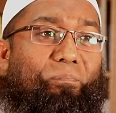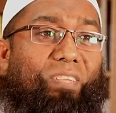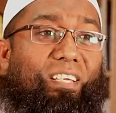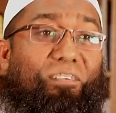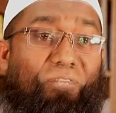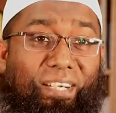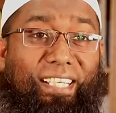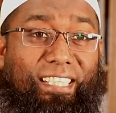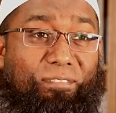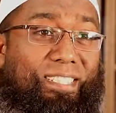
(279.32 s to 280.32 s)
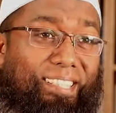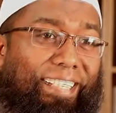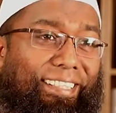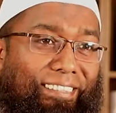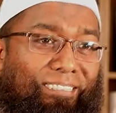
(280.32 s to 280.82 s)
Refrain,
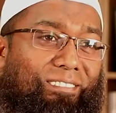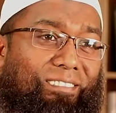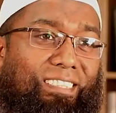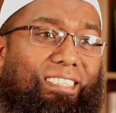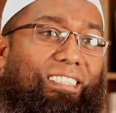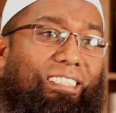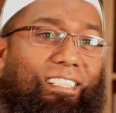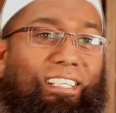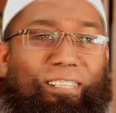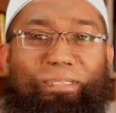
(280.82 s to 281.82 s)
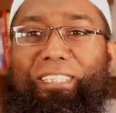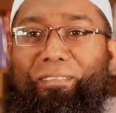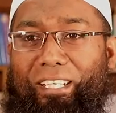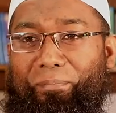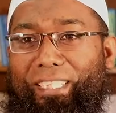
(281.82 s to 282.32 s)
abstain.
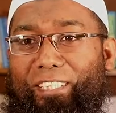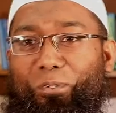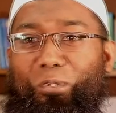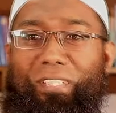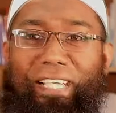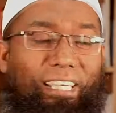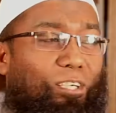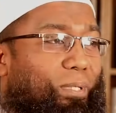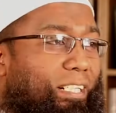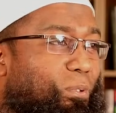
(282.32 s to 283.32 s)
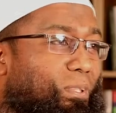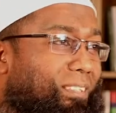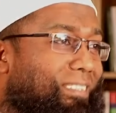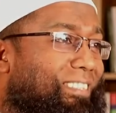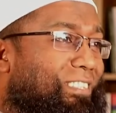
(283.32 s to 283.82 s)
I mean you don't allow at
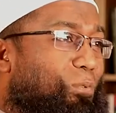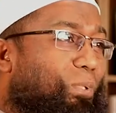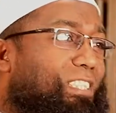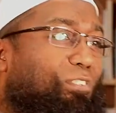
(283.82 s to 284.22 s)
all to watch